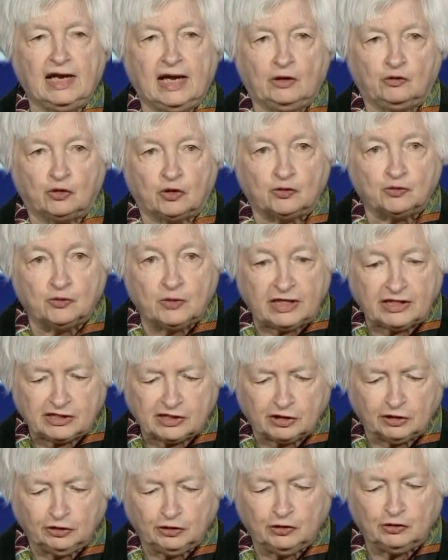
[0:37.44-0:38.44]
our
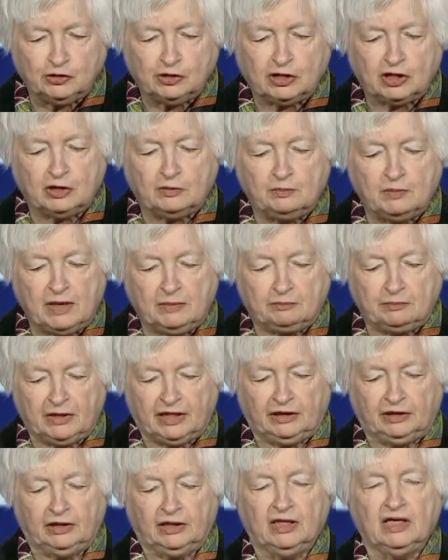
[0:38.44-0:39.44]
resolute
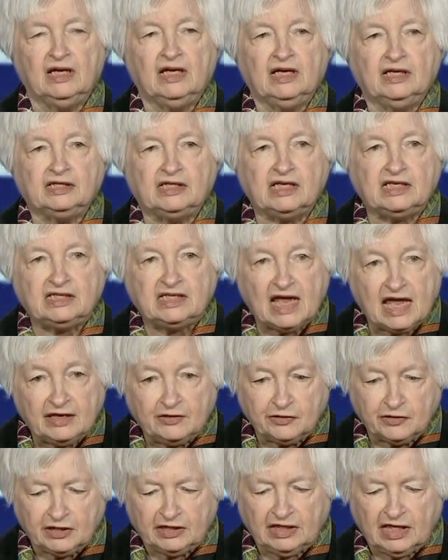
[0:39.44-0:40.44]
commitment to
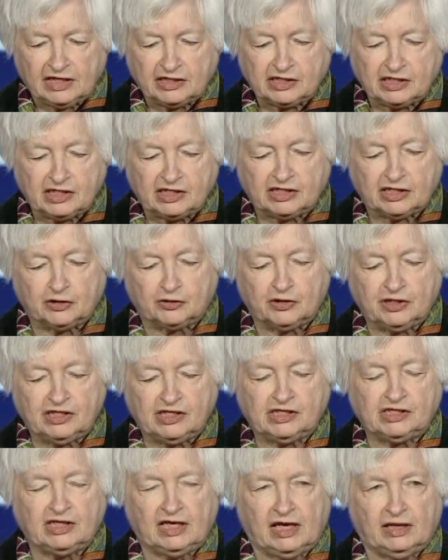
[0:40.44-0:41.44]
take the necessary
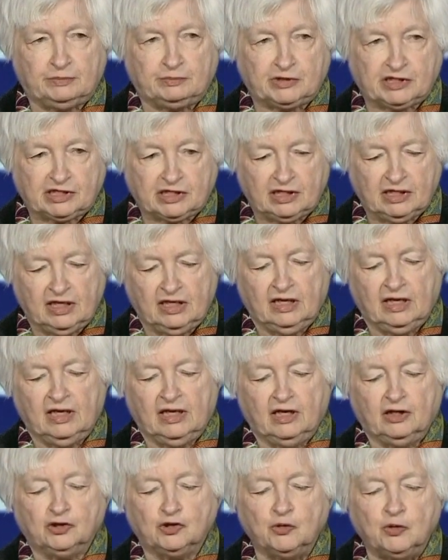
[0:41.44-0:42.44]
steps
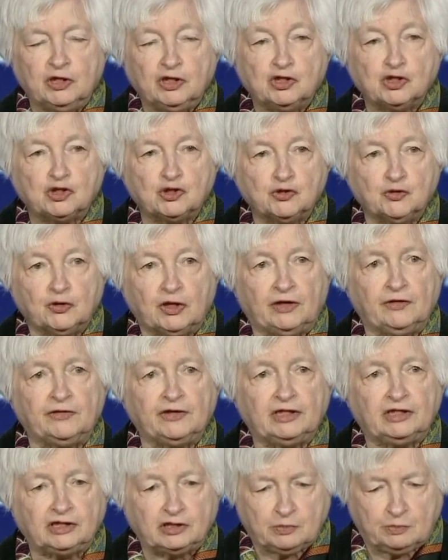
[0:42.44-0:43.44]
to ensure
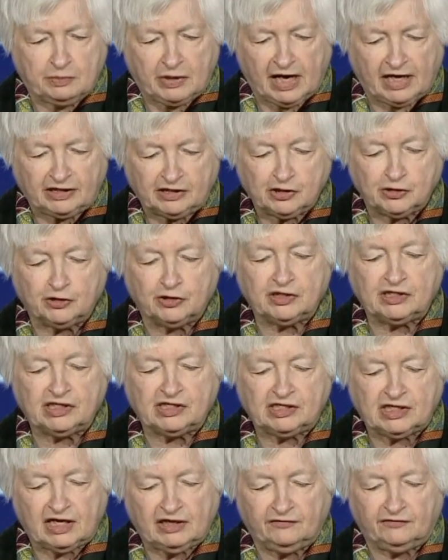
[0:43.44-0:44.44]
that depositor
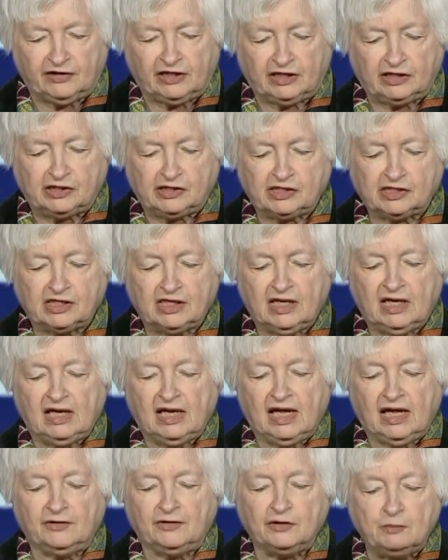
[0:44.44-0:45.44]
savings
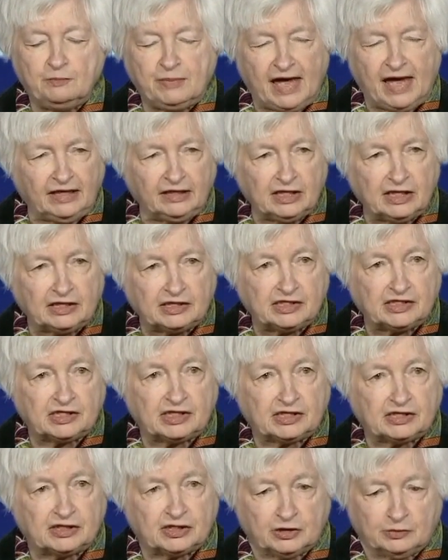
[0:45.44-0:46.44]
and the banking
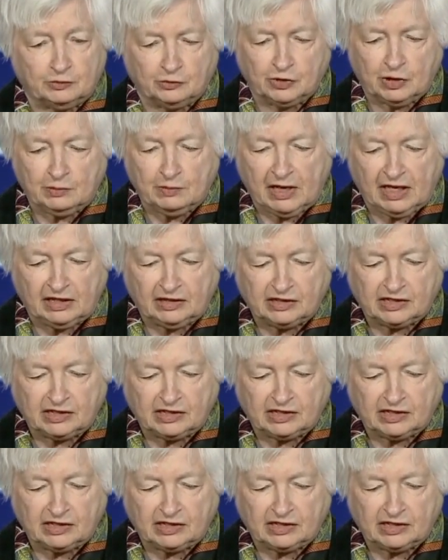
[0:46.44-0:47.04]
system remain